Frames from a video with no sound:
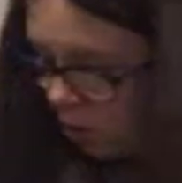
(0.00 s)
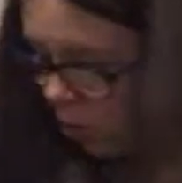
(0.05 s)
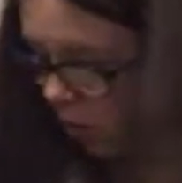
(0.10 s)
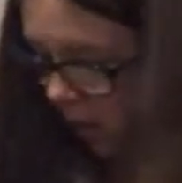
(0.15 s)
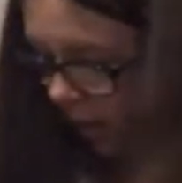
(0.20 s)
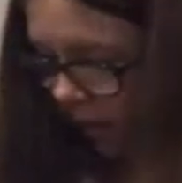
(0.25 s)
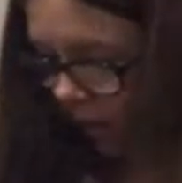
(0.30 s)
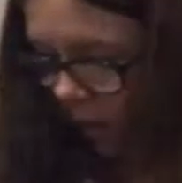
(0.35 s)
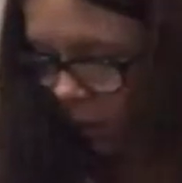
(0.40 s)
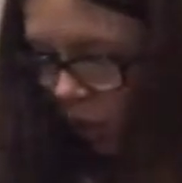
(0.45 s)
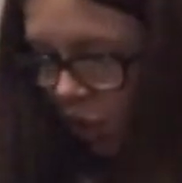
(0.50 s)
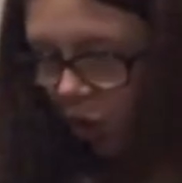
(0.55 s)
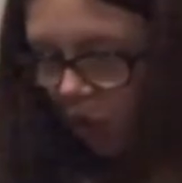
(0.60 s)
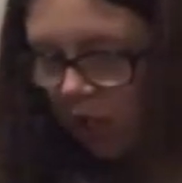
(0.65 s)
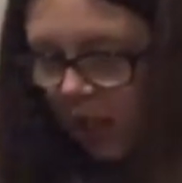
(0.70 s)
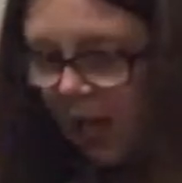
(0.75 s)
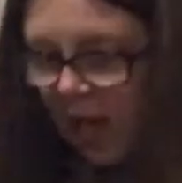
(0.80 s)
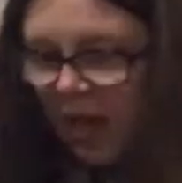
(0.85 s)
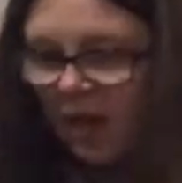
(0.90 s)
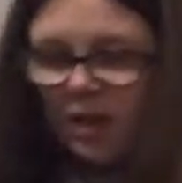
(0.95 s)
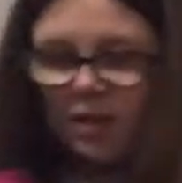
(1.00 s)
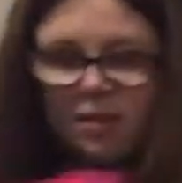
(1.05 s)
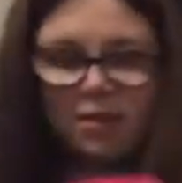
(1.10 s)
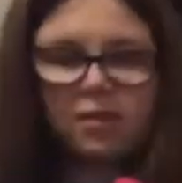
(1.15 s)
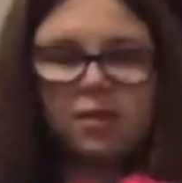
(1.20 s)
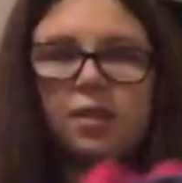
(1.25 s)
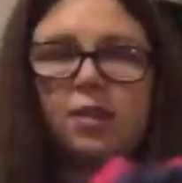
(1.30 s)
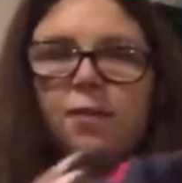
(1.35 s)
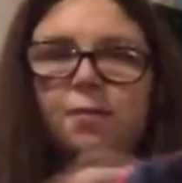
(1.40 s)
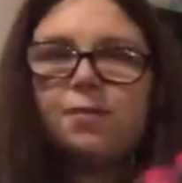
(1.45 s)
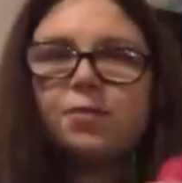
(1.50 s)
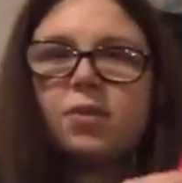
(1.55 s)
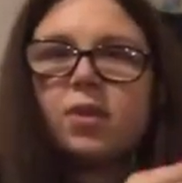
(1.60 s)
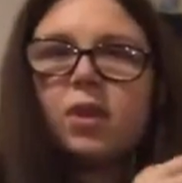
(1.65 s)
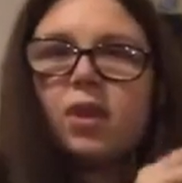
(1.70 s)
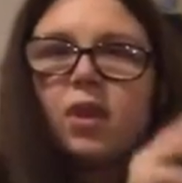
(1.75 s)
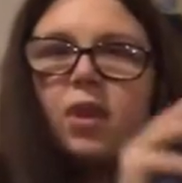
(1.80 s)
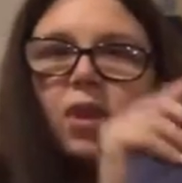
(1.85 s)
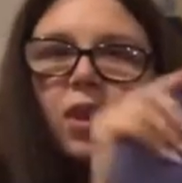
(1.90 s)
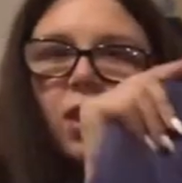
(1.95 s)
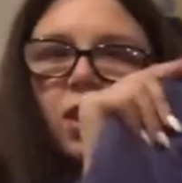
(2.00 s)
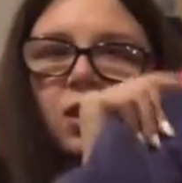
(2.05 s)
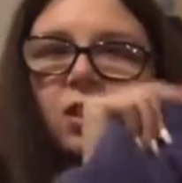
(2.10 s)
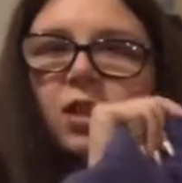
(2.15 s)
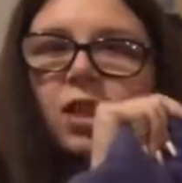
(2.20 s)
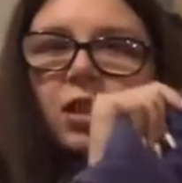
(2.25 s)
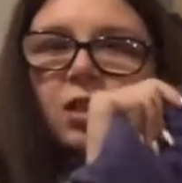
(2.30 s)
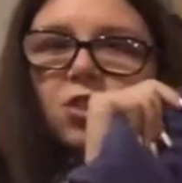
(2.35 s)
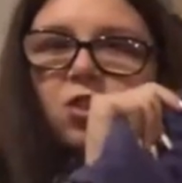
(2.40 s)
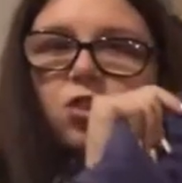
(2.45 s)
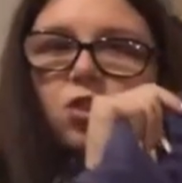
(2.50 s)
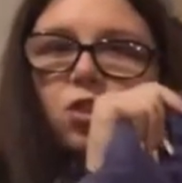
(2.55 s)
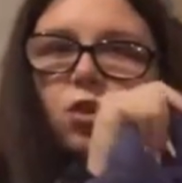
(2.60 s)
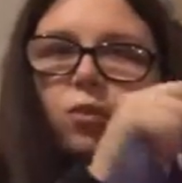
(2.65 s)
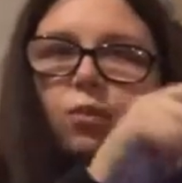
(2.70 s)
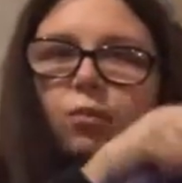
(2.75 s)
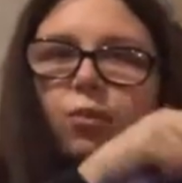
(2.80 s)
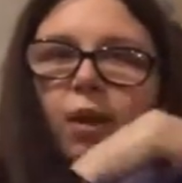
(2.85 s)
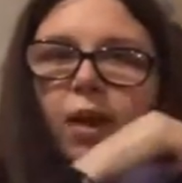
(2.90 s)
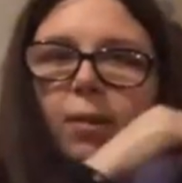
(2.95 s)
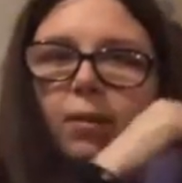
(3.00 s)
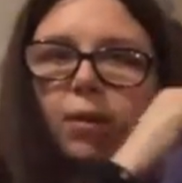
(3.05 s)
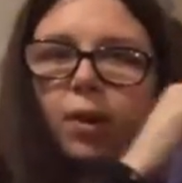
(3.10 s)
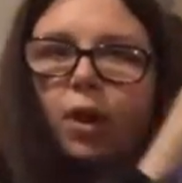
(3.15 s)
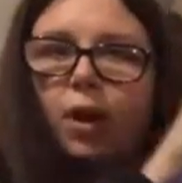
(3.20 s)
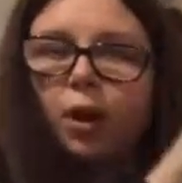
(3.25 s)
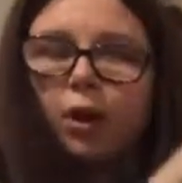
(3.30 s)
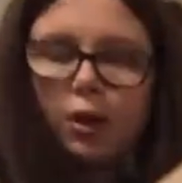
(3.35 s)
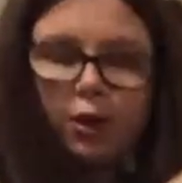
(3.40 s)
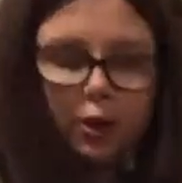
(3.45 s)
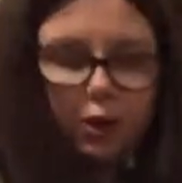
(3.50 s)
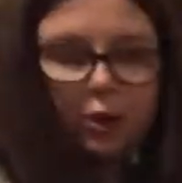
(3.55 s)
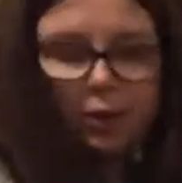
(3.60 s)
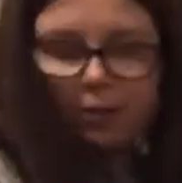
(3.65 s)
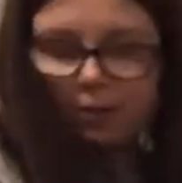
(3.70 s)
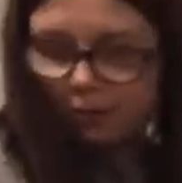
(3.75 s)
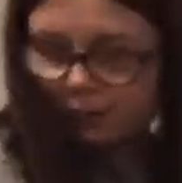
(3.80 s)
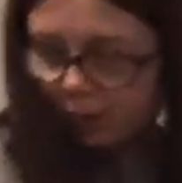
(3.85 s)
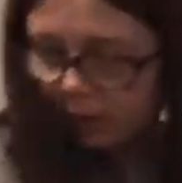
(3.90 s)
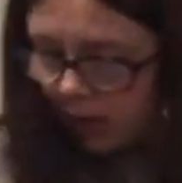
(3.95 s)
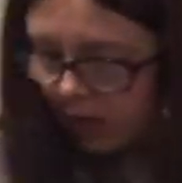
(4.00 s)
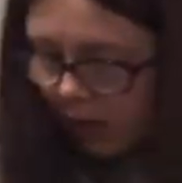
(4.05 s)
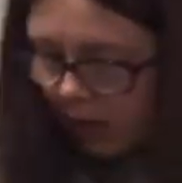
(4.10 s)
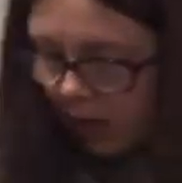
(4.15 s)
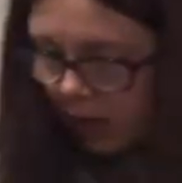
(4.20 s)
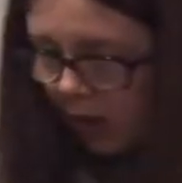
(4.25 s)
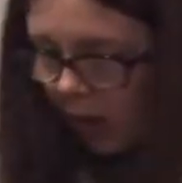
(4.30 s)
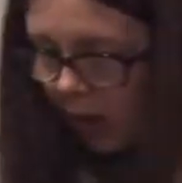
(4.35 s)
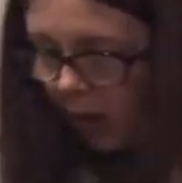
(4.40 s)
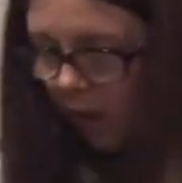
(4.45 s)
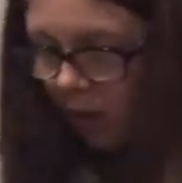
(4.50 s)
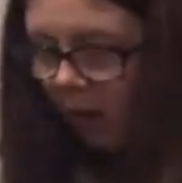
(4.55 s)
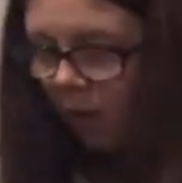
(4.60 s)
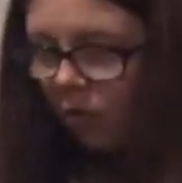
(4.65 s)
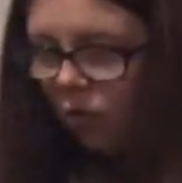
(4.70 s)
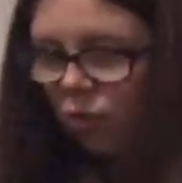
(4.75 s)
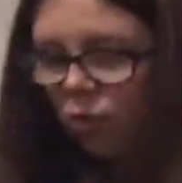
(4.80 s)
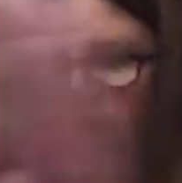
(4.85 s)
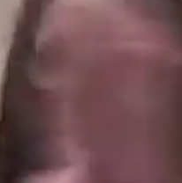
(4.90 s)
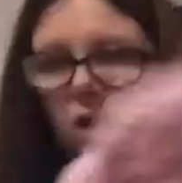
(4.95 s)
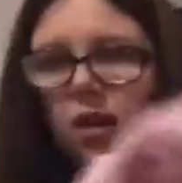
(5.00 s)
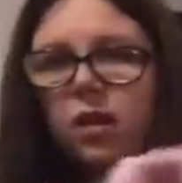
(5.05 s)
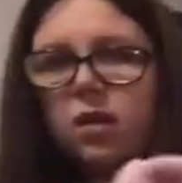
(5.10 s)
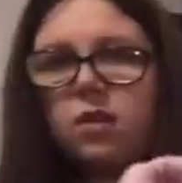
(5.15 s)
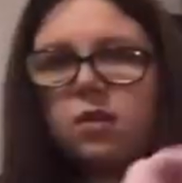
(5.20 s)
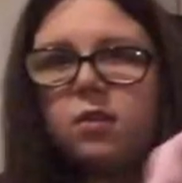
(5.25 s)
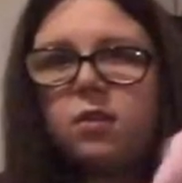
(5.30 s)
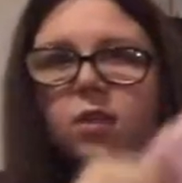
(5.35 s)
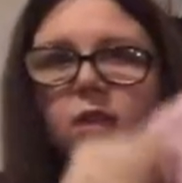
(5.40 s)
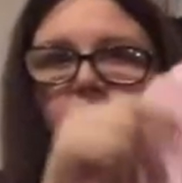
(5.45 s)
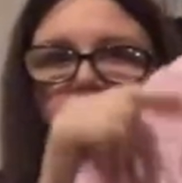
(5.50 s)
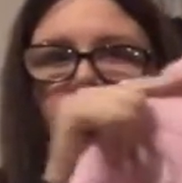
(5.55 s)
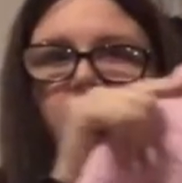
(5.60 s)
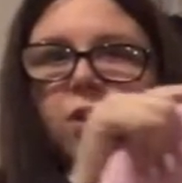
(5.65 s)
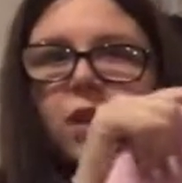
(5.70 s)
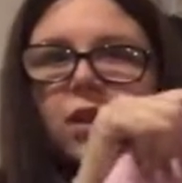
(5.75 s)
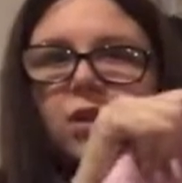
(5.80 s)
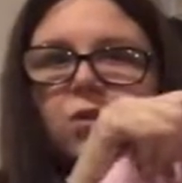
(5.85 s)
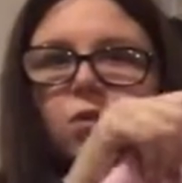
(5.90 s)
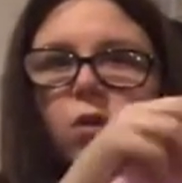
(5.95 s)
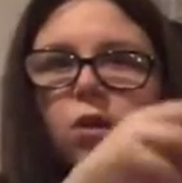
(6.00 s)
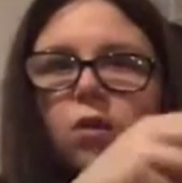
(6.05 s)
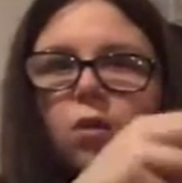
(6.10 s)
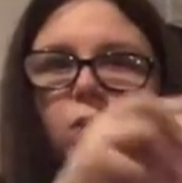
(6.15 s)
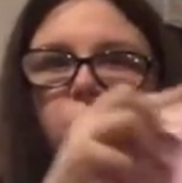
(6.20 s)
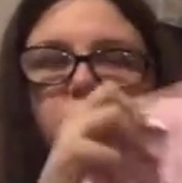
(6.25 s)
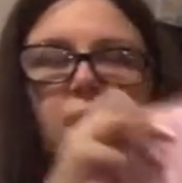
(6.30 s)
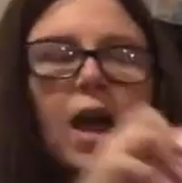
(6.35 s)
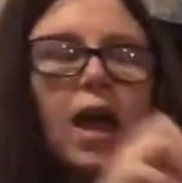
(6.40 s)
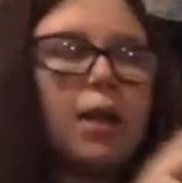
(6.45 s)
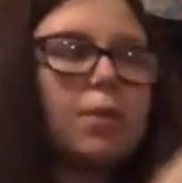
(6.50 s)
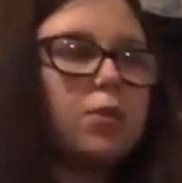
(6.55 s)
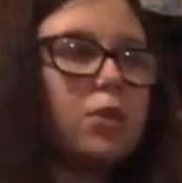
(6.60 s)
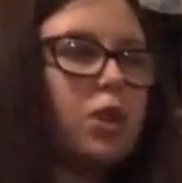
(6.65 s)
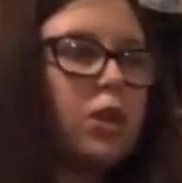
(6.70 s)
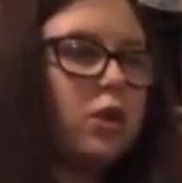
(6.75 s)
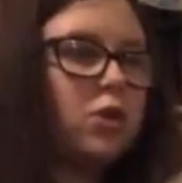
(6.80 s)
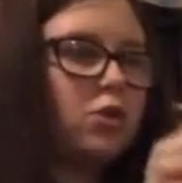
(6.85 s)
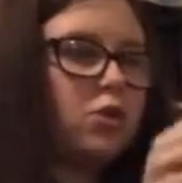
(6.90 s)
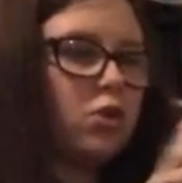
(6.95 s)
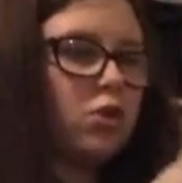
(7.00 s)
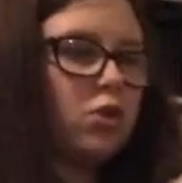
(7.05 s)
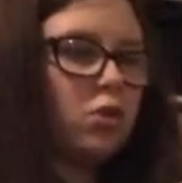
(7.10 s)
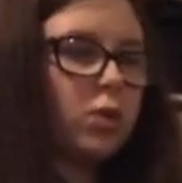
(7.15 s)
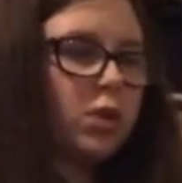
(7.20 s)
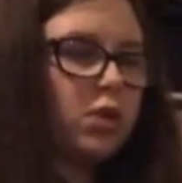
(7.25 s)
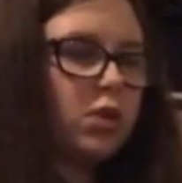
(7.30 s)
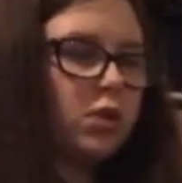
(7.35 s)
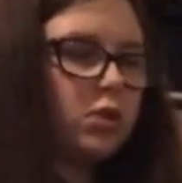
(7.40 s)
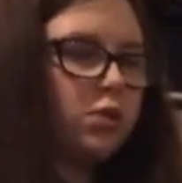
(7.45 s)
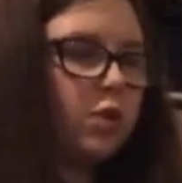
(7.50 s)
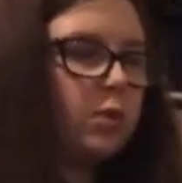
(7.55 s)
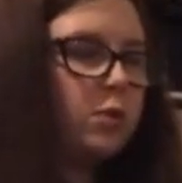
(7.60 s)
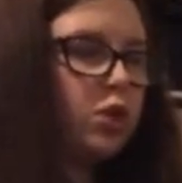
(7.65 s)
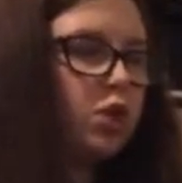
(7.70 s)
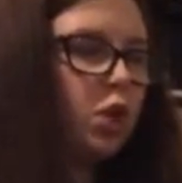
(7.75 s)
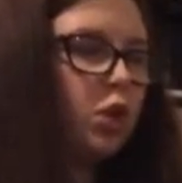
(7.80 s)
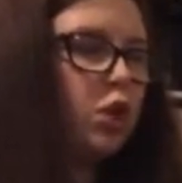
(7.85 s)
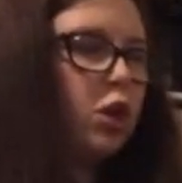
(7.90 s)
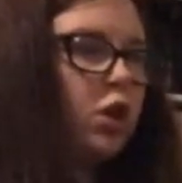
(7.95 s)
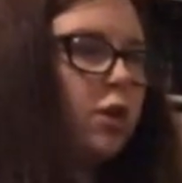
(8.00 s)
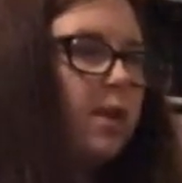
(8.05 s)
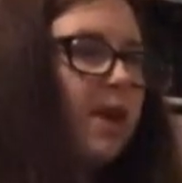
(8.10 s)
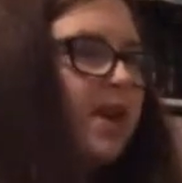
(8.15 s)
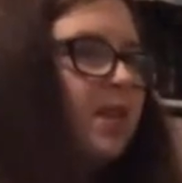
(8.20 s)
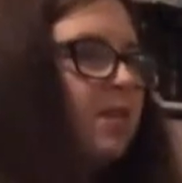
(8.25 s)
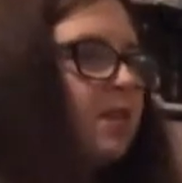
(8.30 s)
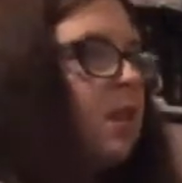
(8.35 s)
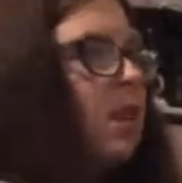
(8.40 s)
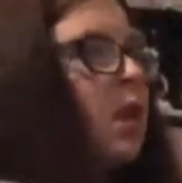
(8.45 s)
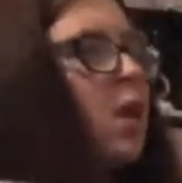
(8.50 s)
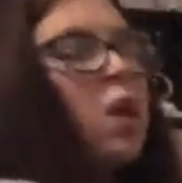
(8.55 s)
where she has this sort of pram coat as well as this one which I absolutely adore which is from John Lewis.